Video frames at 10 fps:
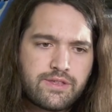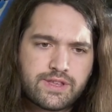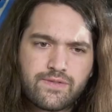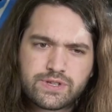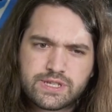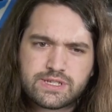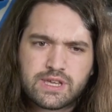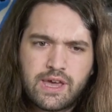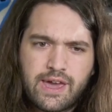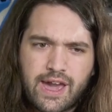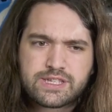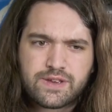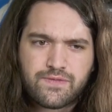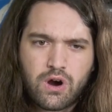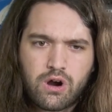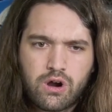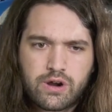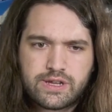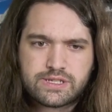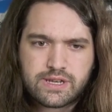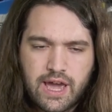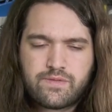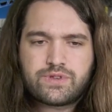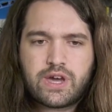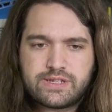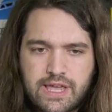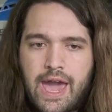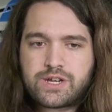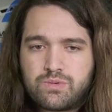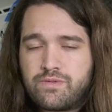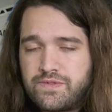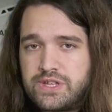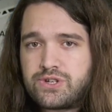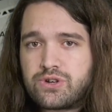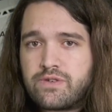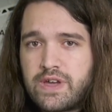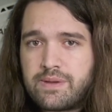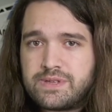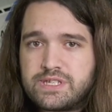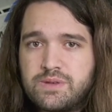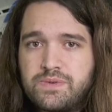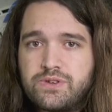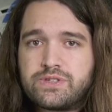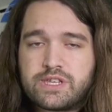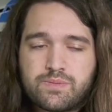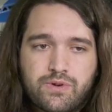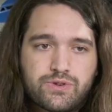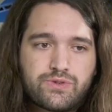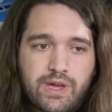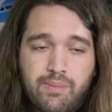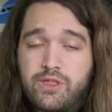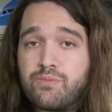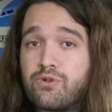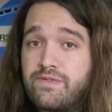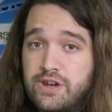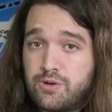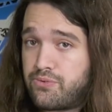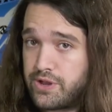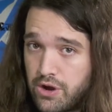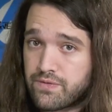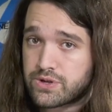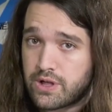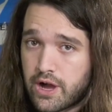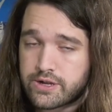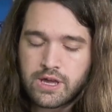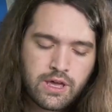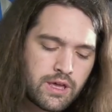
The difference is X F R is an advertised actual feature of A M D C P Us as opposed to a motherboard vendor pre-overclock.